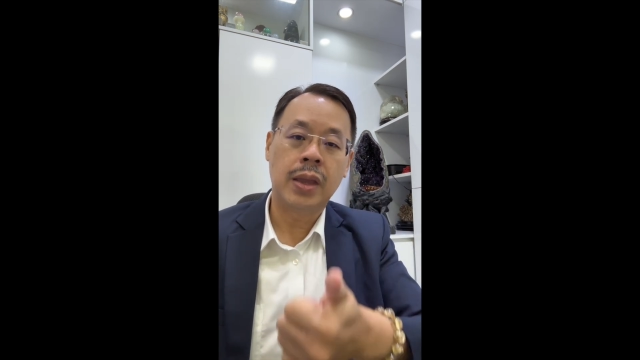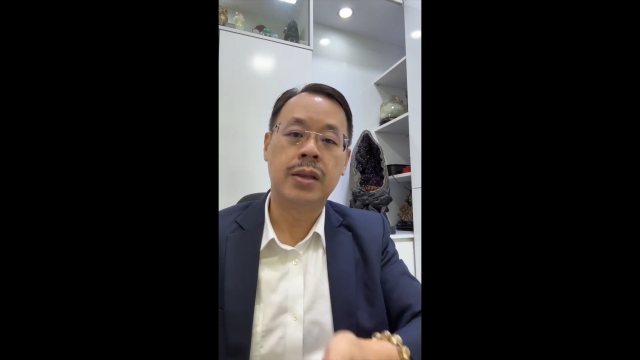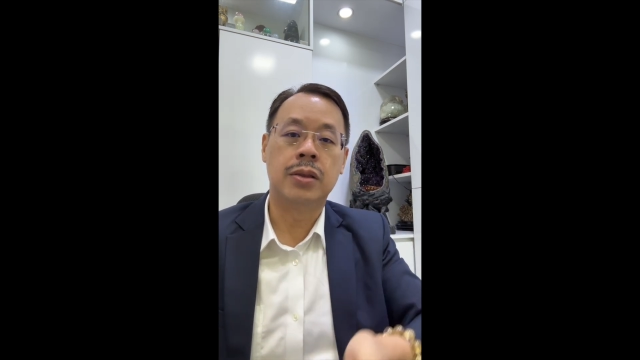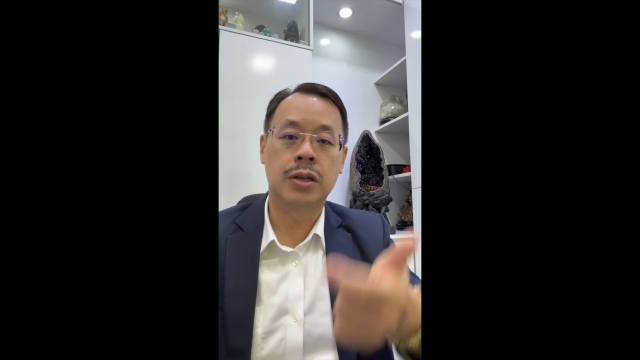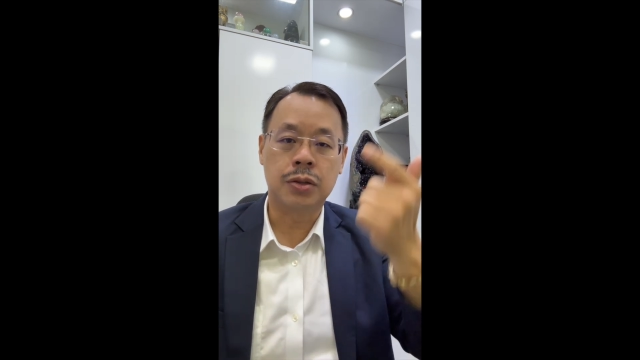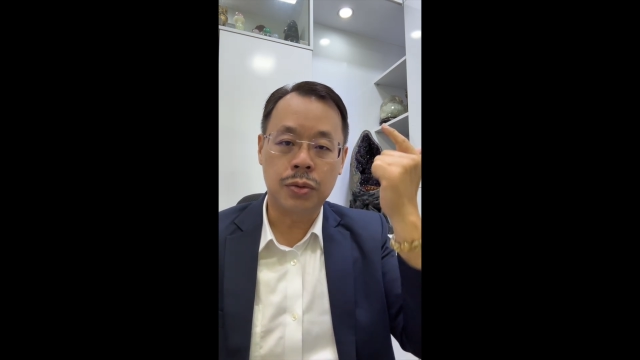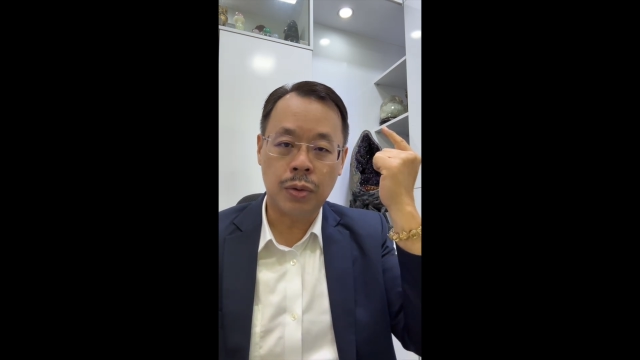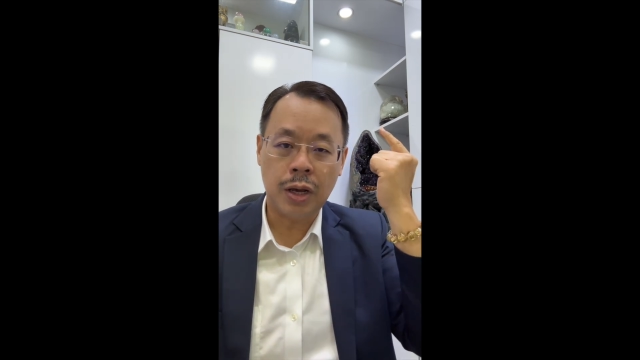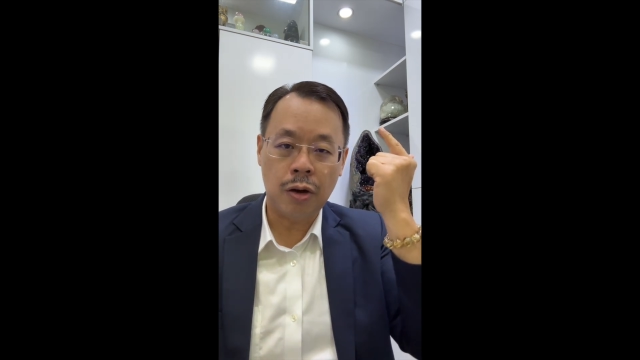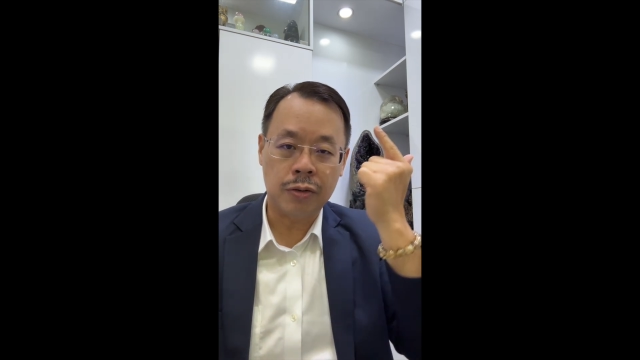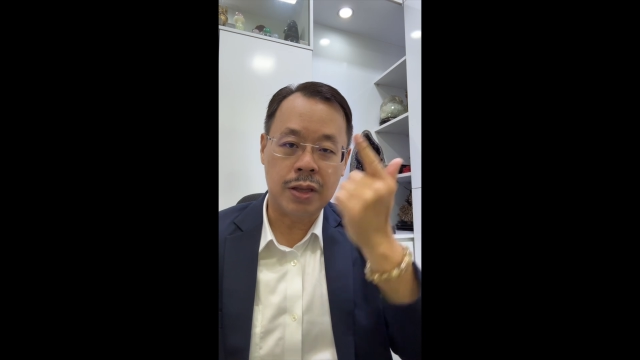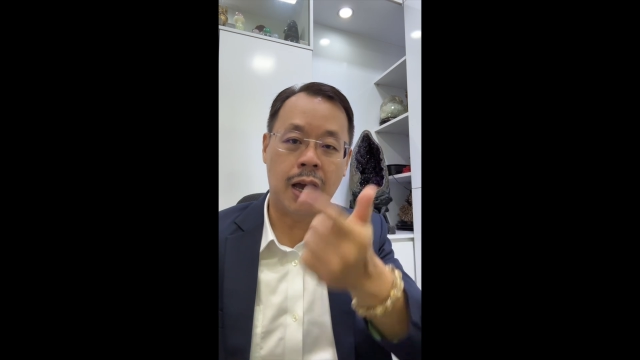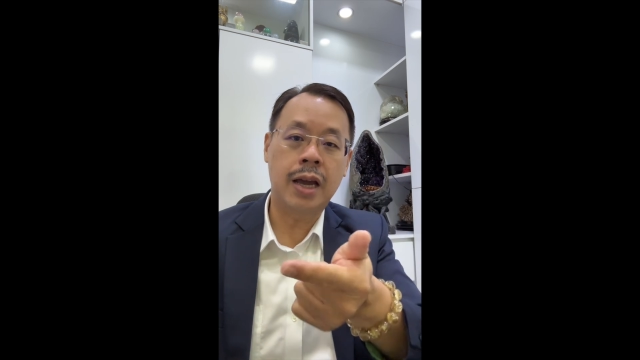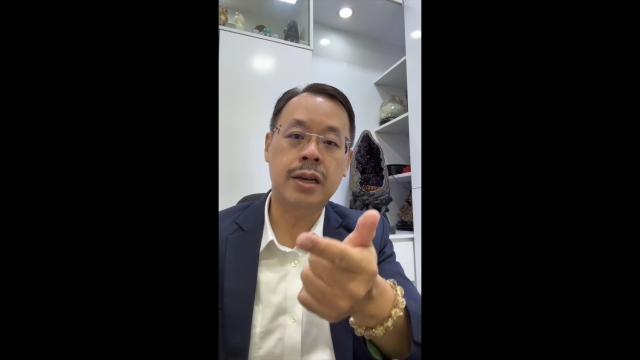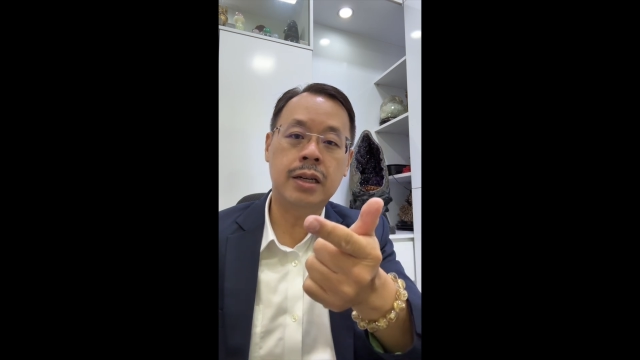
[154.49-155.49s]
the zodiac of
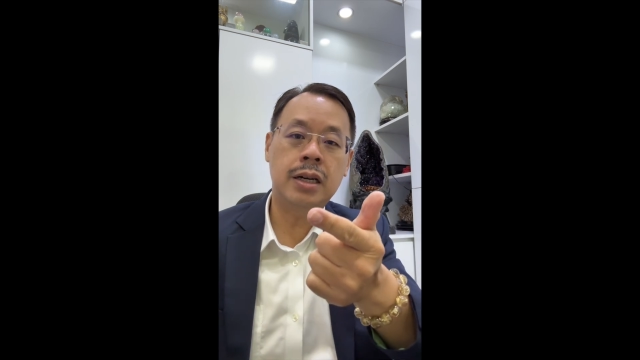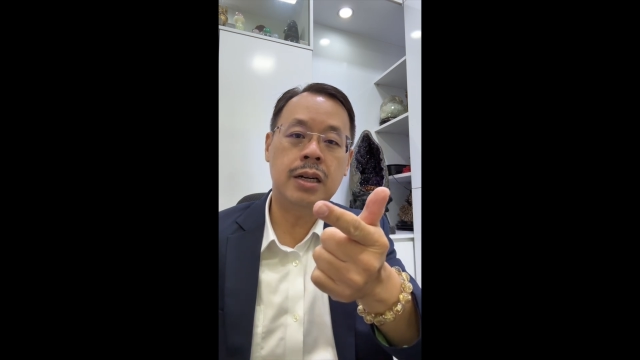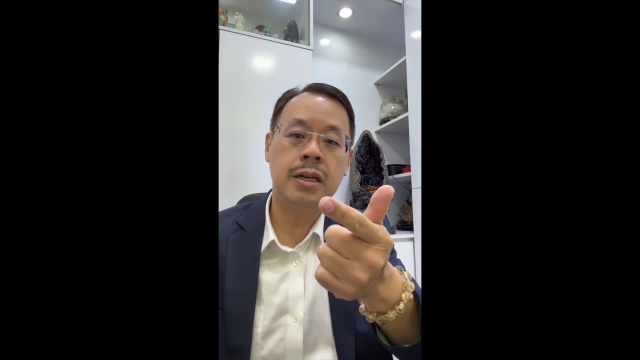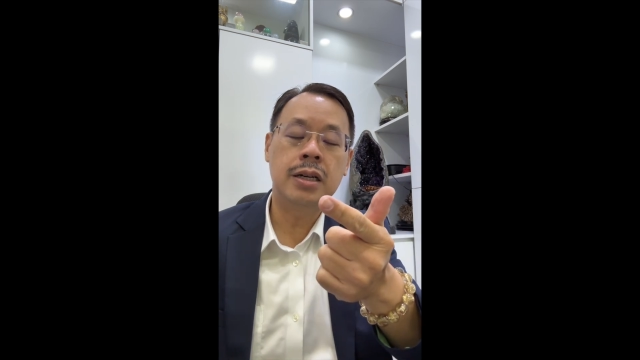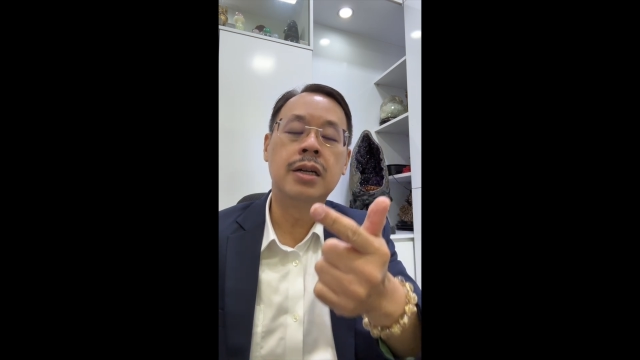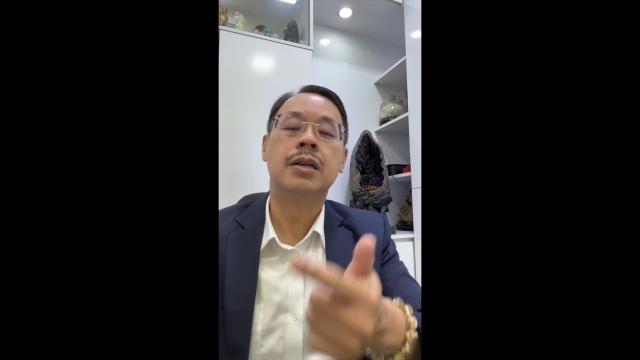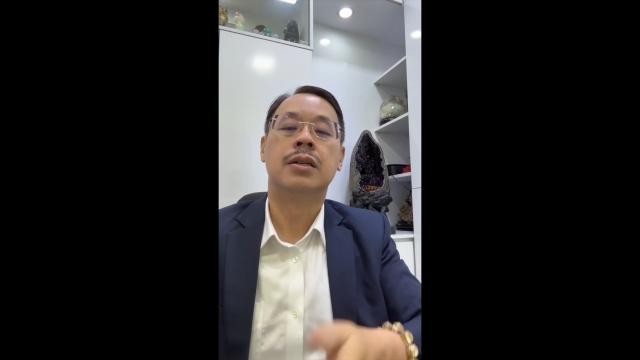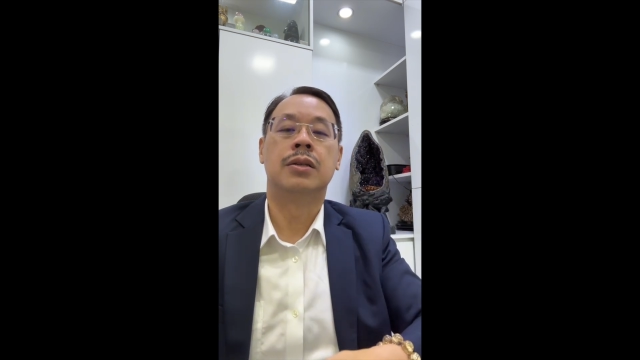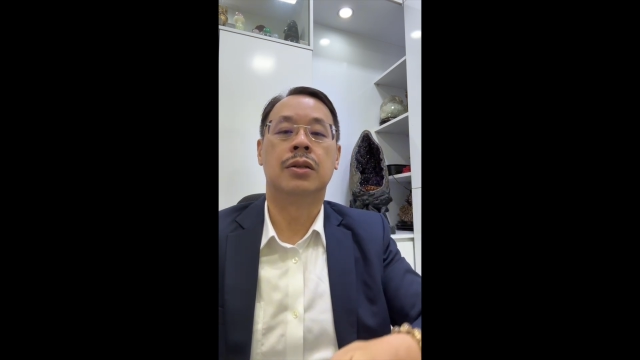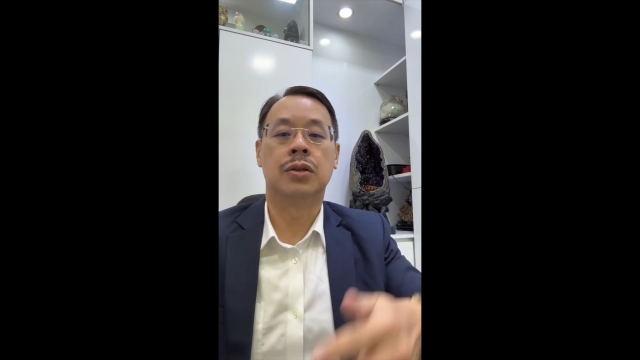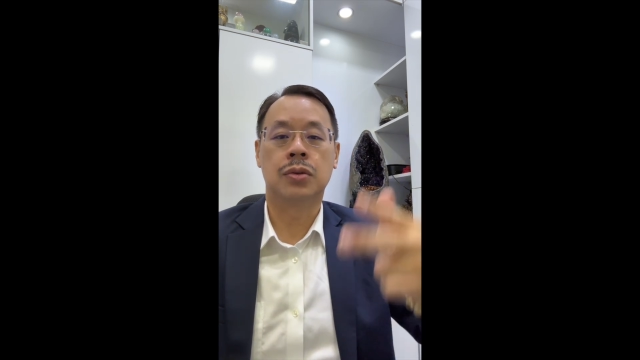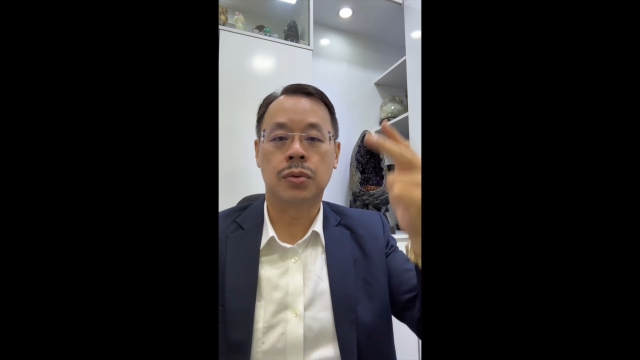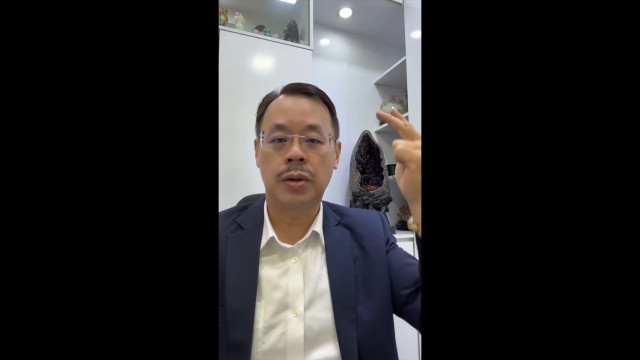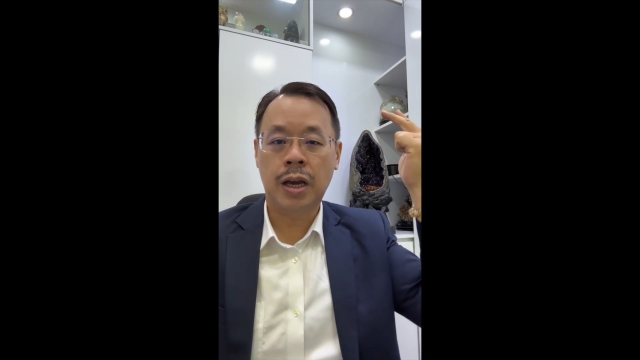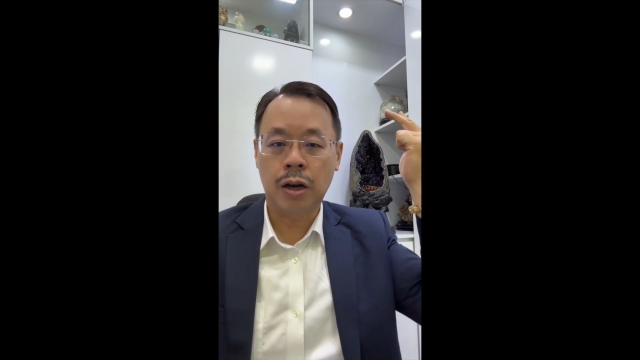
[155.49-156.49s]
tiger, the
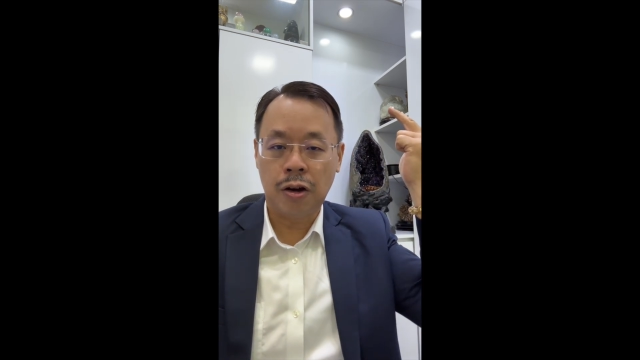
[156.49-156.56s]
zodiac